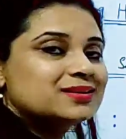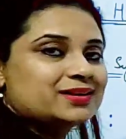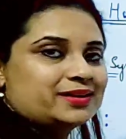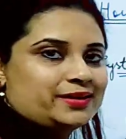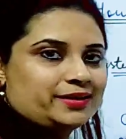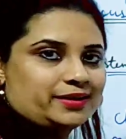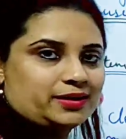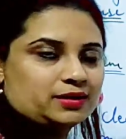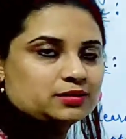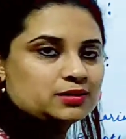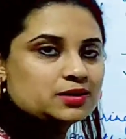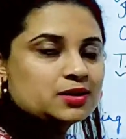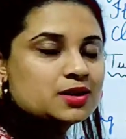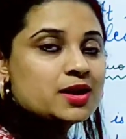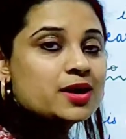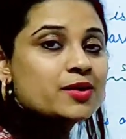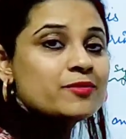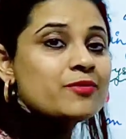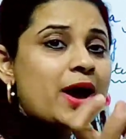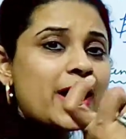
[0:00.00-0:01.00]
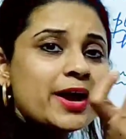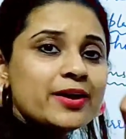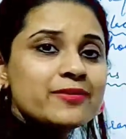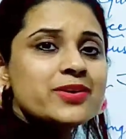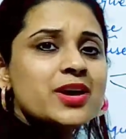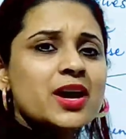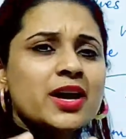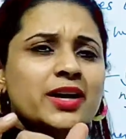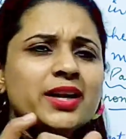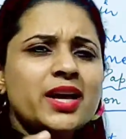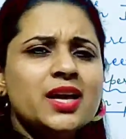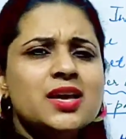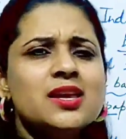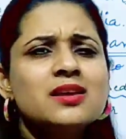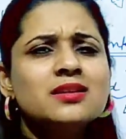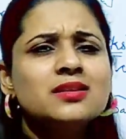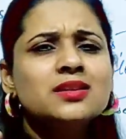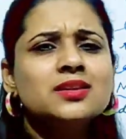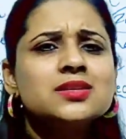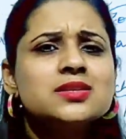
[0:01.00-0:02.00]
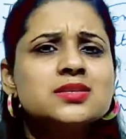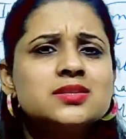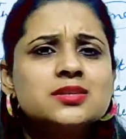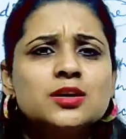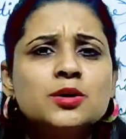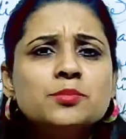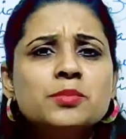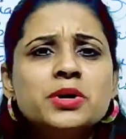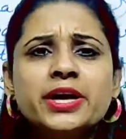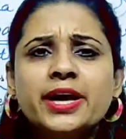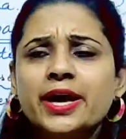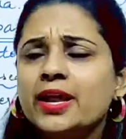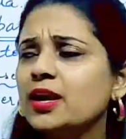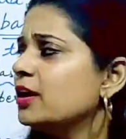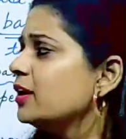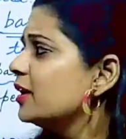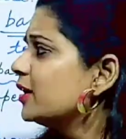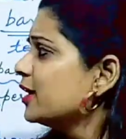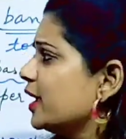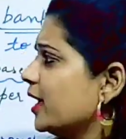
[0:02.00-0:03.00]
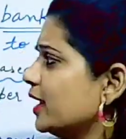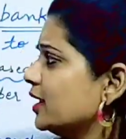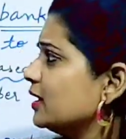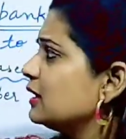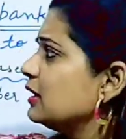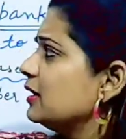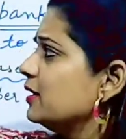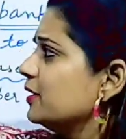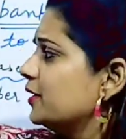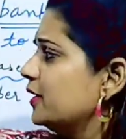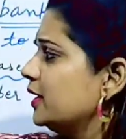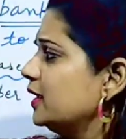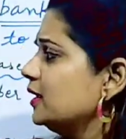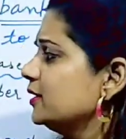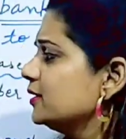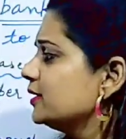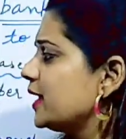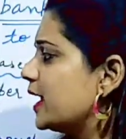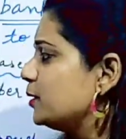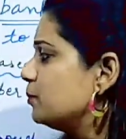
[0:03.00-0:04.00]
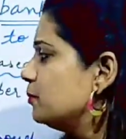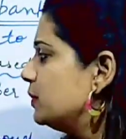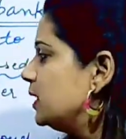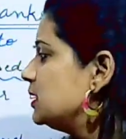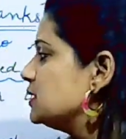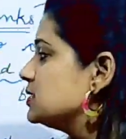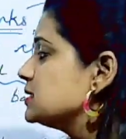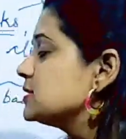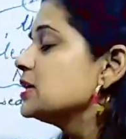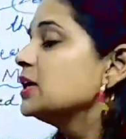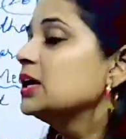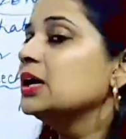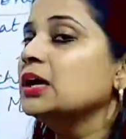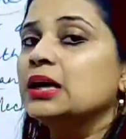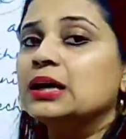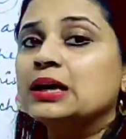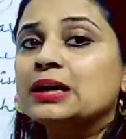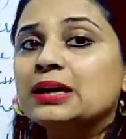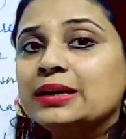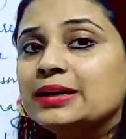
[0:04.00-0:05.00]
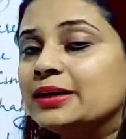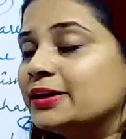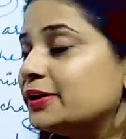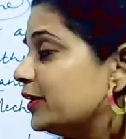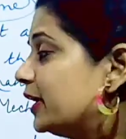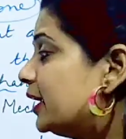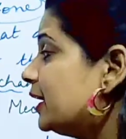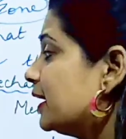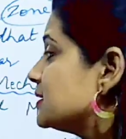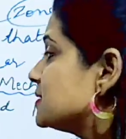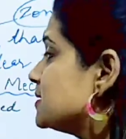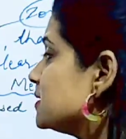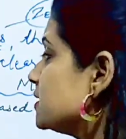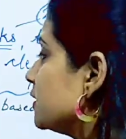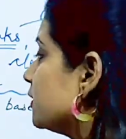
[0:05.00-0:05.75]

clearing? Why we are taking this term again and again, clearing? That means clearing is